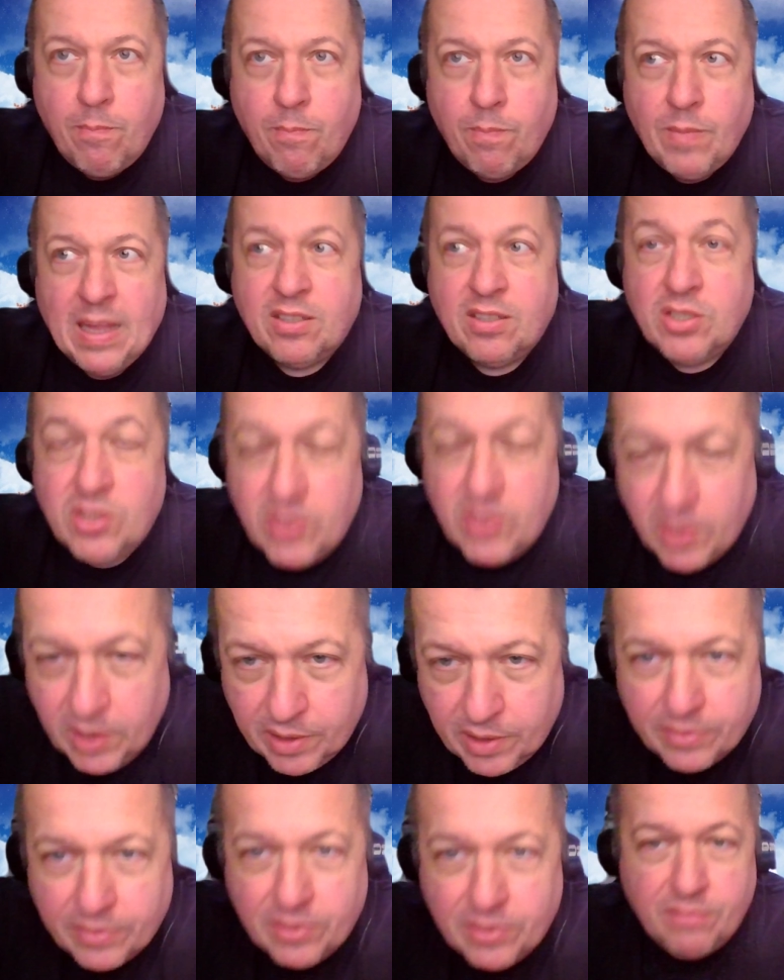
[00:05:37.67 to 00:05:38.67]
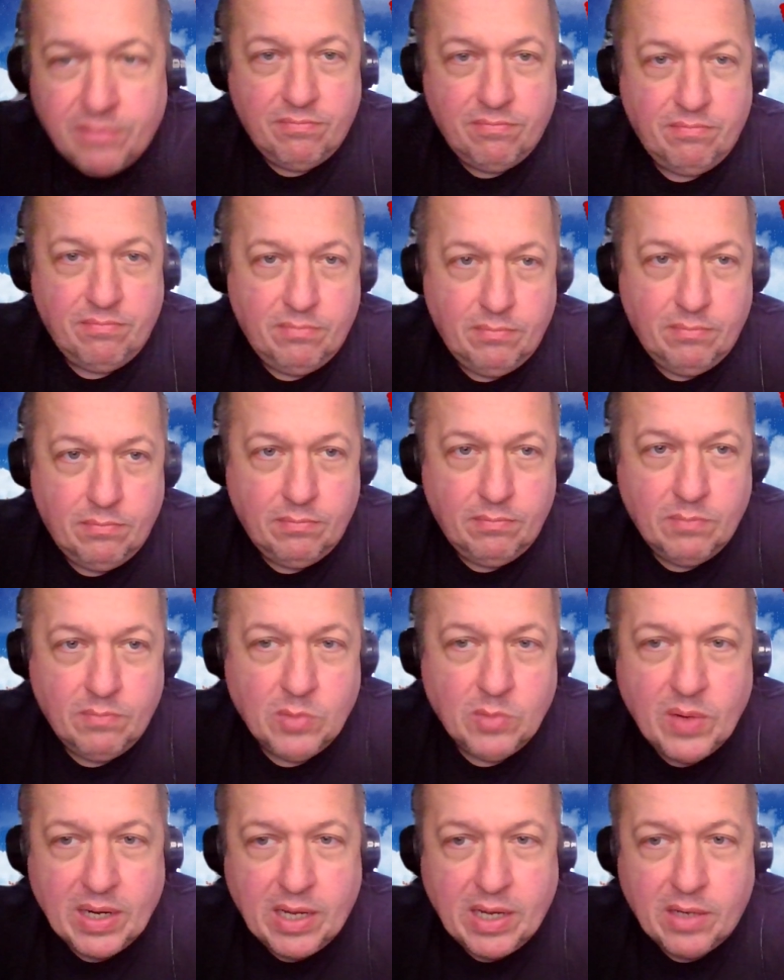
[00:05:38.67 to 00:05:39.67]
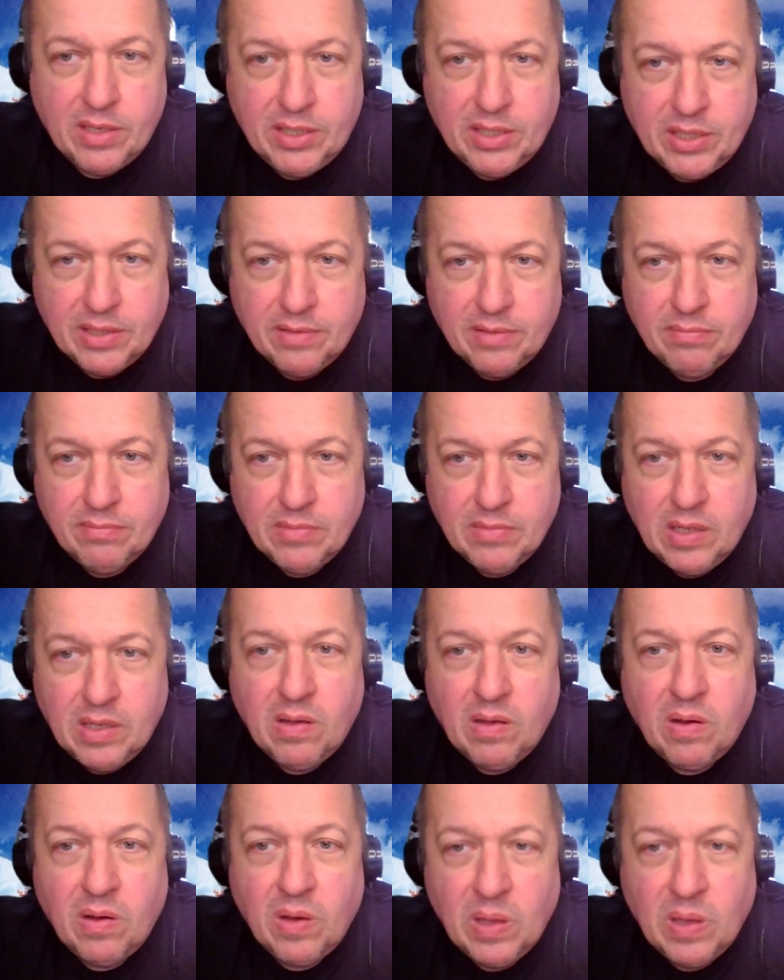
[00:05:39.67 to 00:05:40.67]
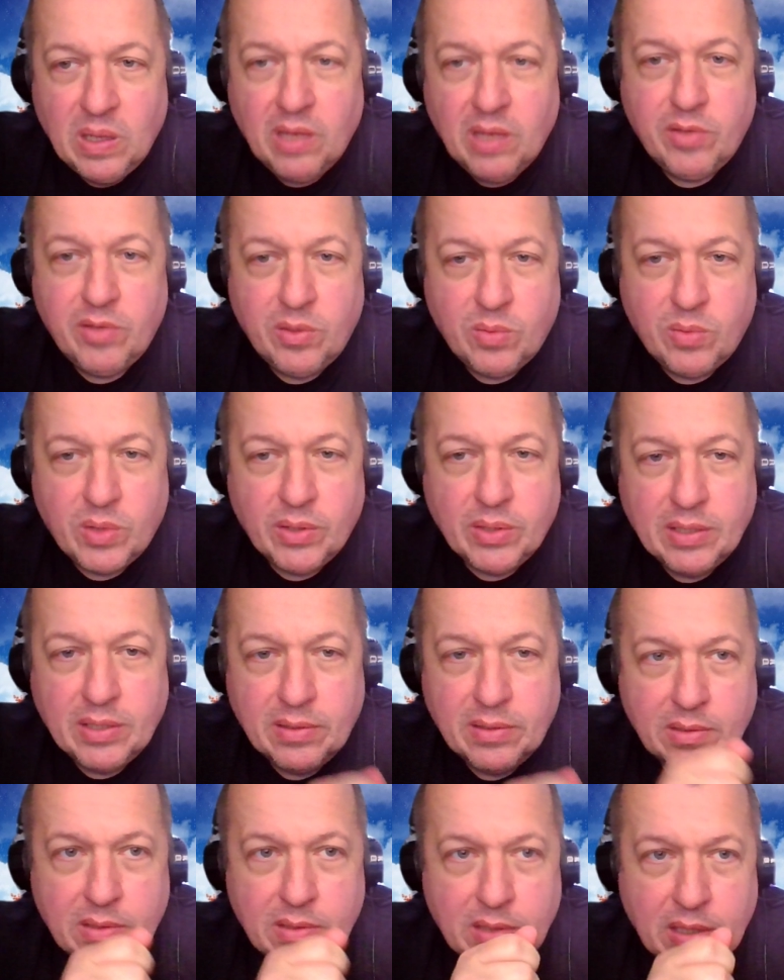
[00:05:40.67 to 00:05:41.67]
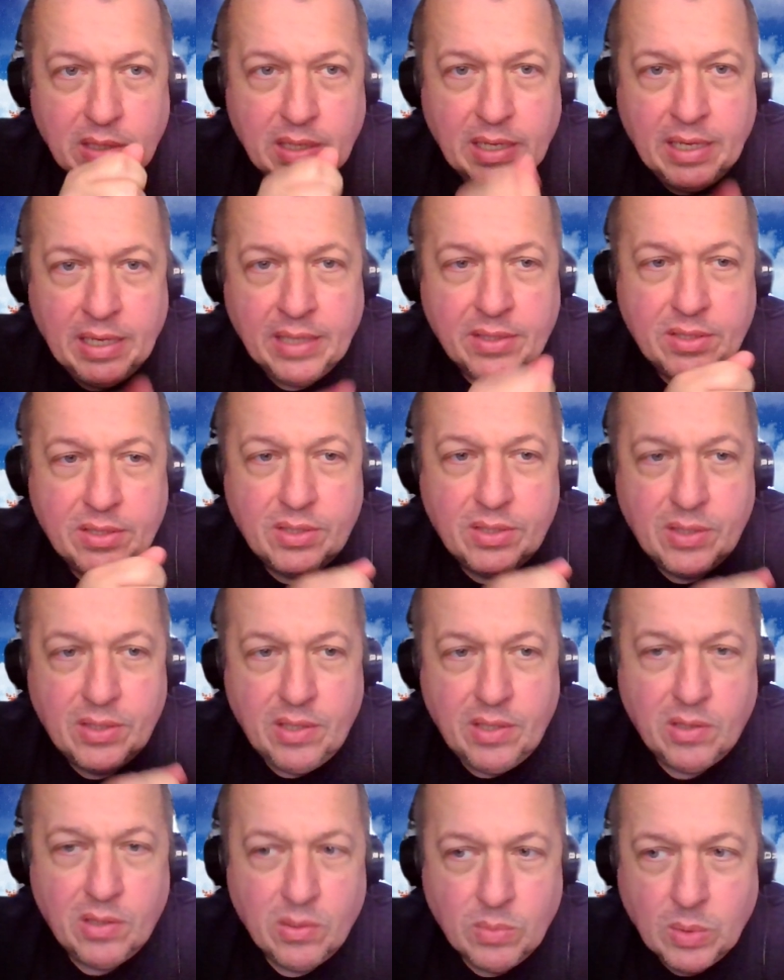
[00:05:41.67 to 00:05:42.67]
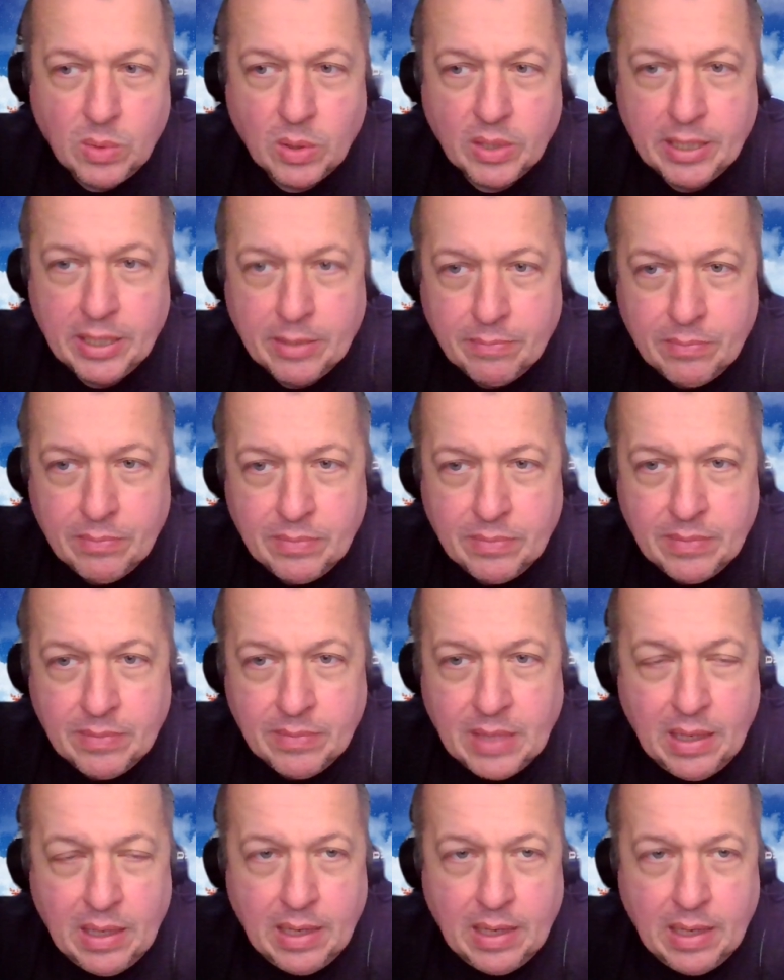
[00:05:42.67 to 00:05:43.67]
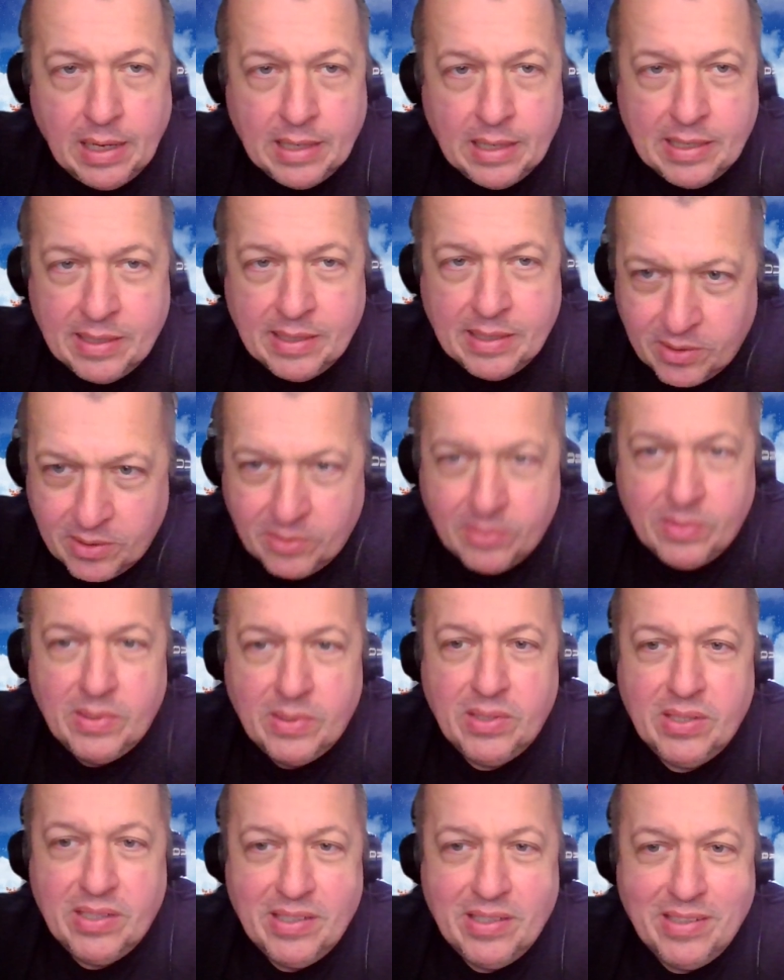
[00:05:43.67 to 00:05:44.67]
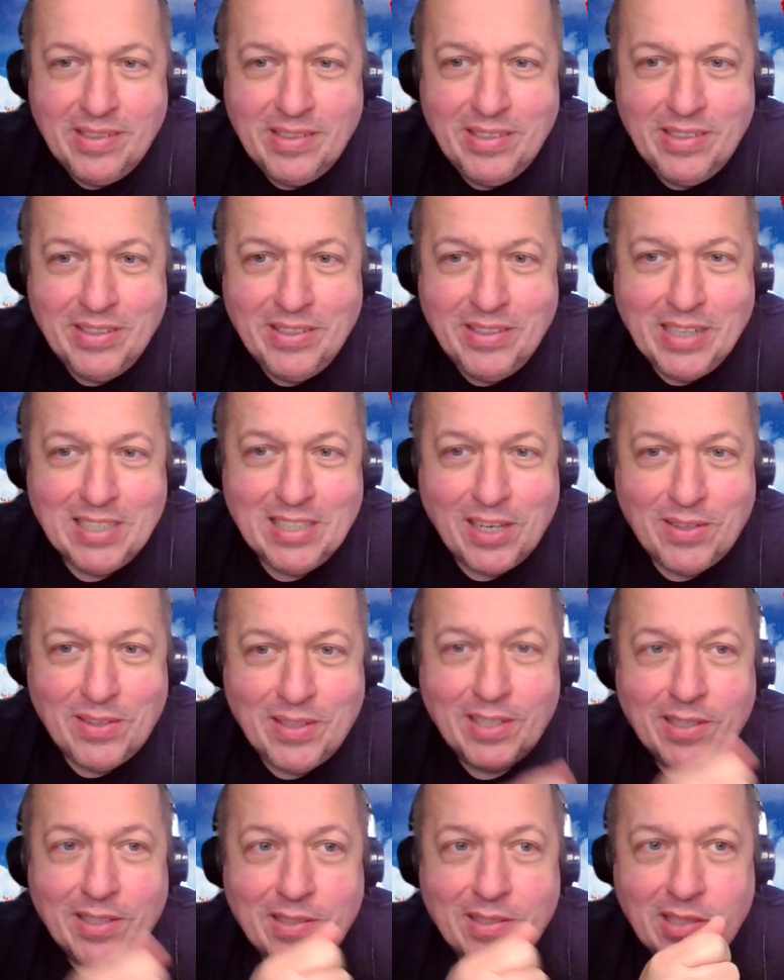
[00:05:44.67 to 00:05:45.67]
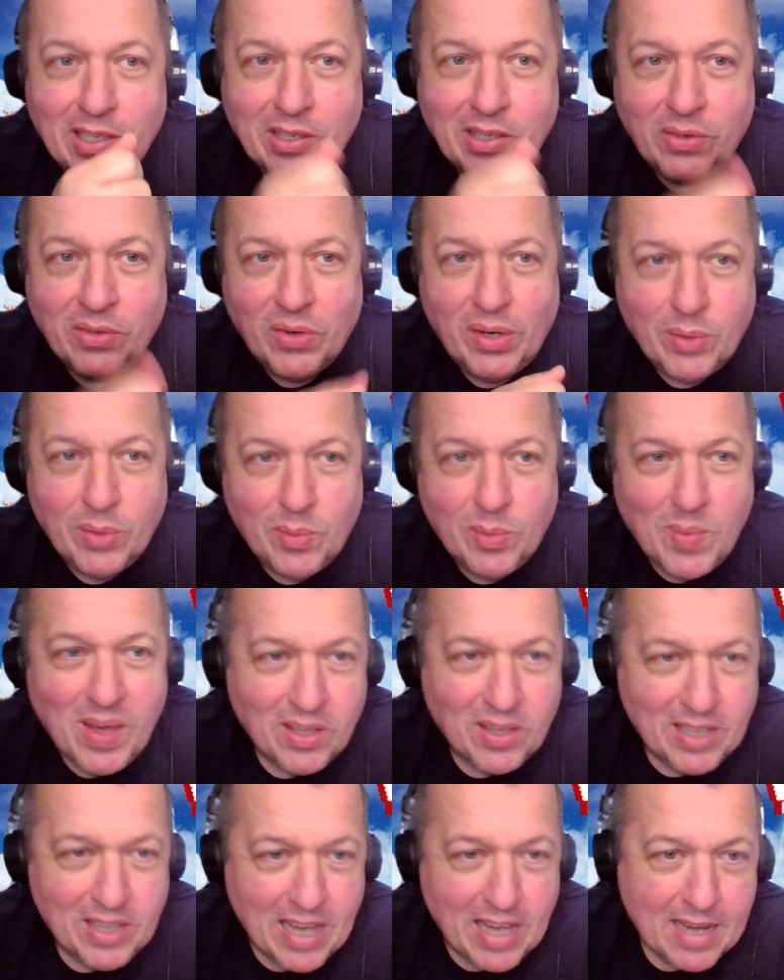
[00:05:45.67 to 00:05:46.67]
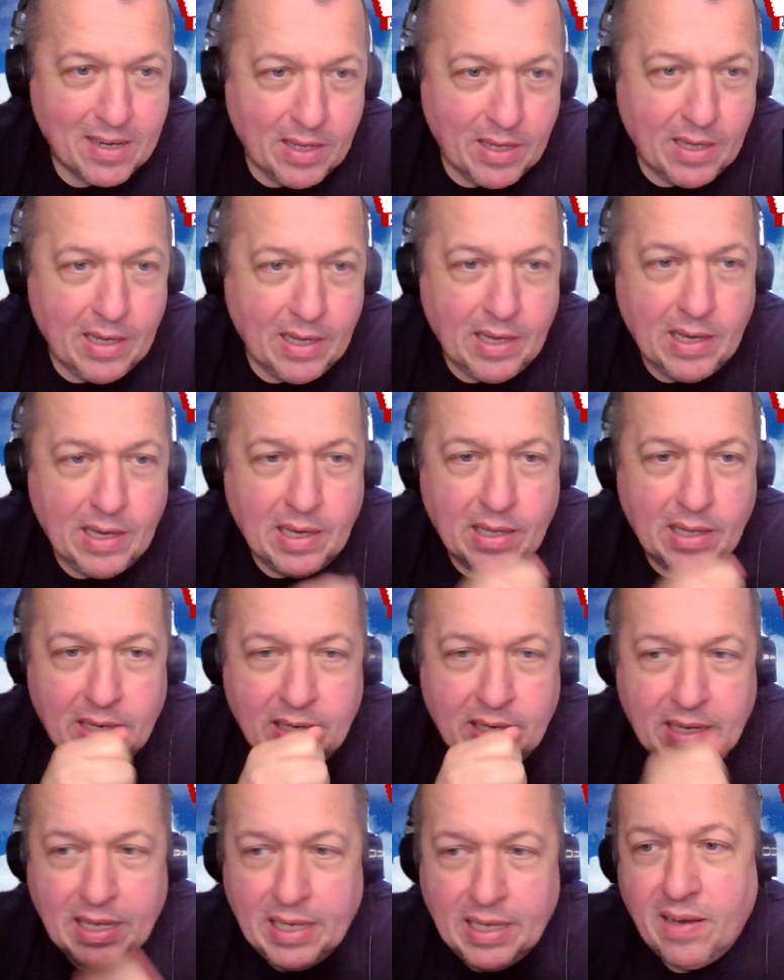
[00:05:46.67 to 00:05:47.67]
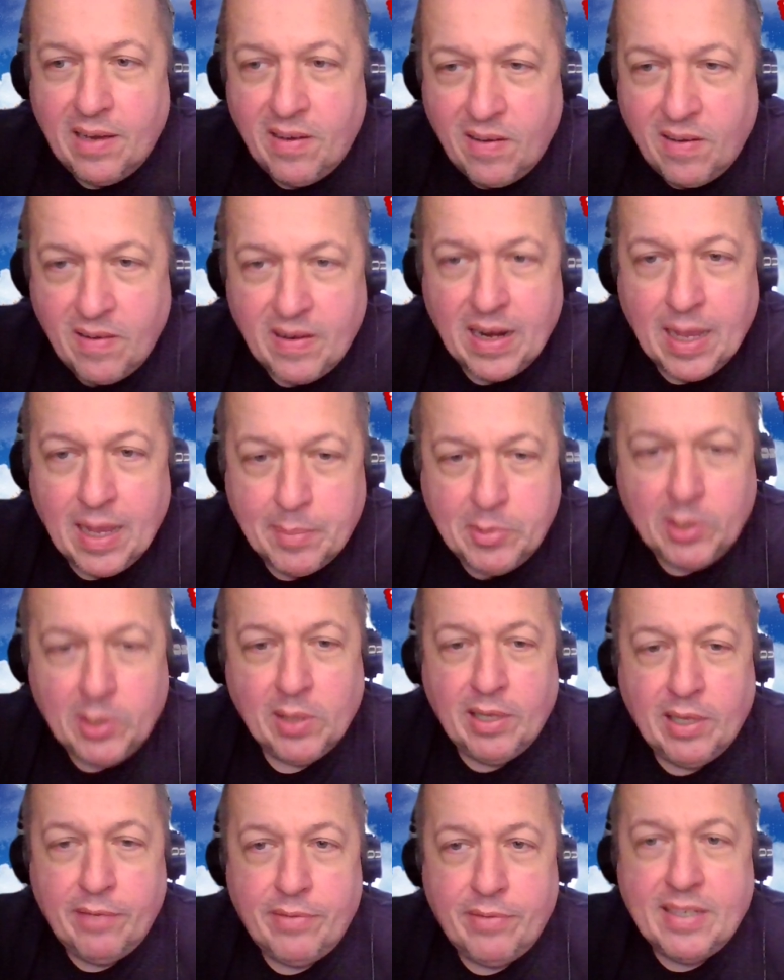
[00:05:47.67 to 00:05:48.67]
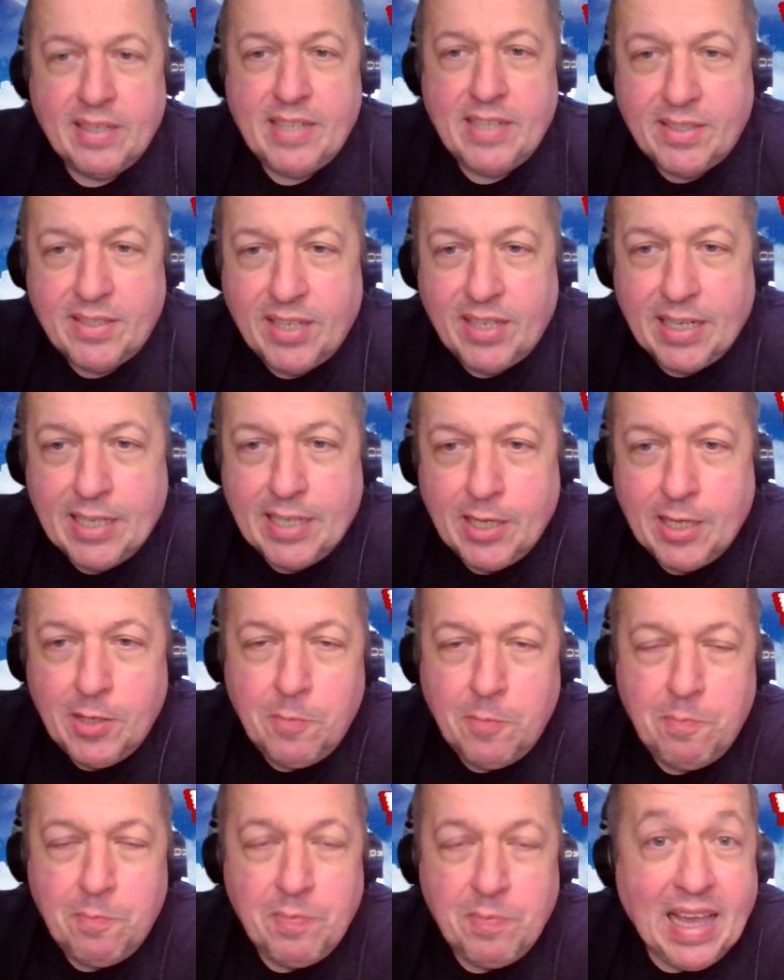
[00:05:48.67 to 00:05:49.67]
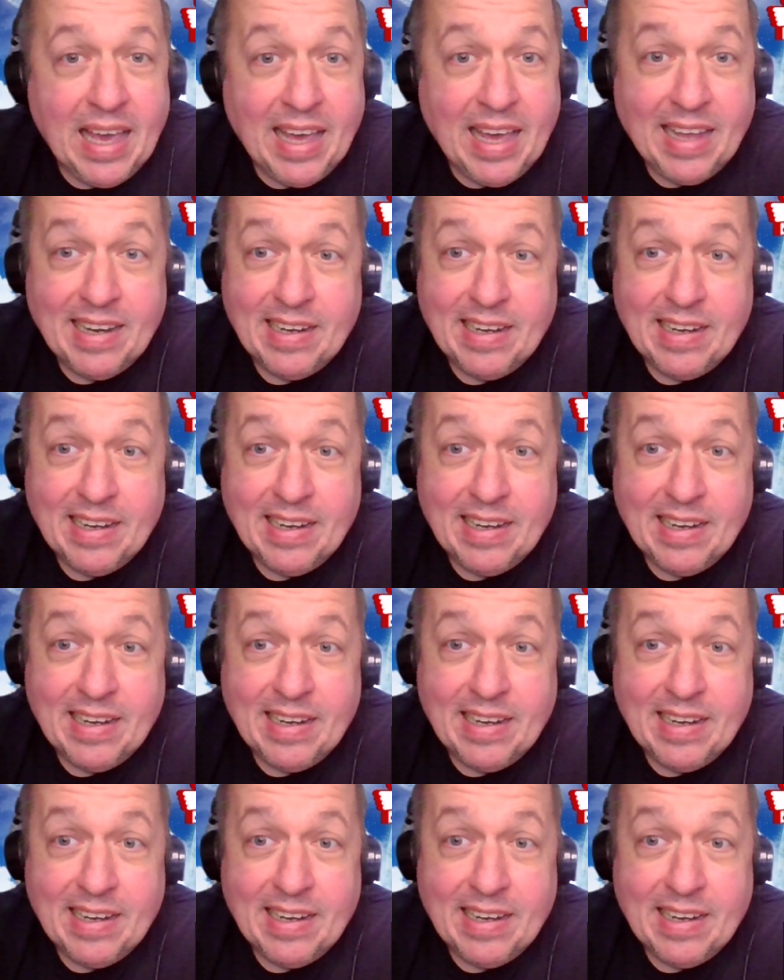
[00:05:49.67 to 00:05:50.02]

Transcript: deserves more recognition all over the world, it's The Warning. And I know you guys out there agree with me on that. They are absolutely fantastic. And